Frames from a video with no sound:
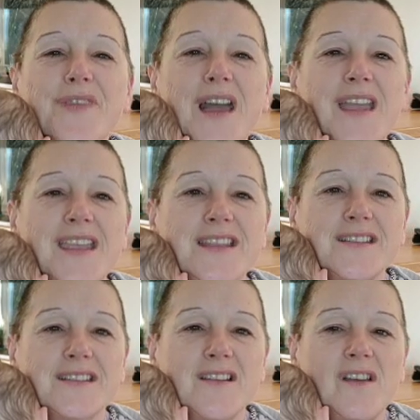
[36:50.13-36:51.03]
That
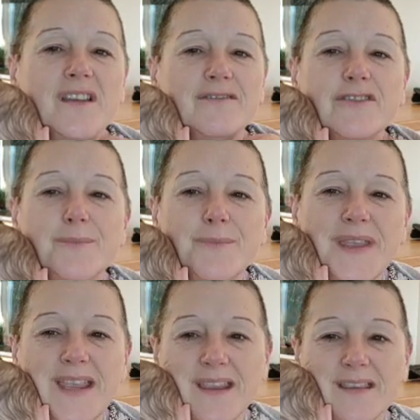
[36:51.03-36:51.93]
is like from
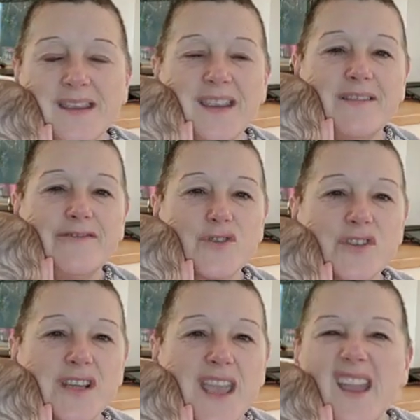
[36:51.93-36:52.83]
being in
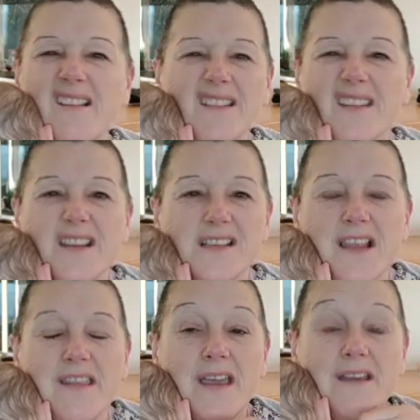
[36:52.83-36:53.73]
foster care and things
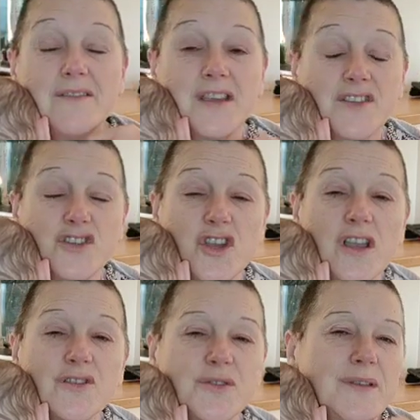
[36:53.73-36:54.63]
like that as a child.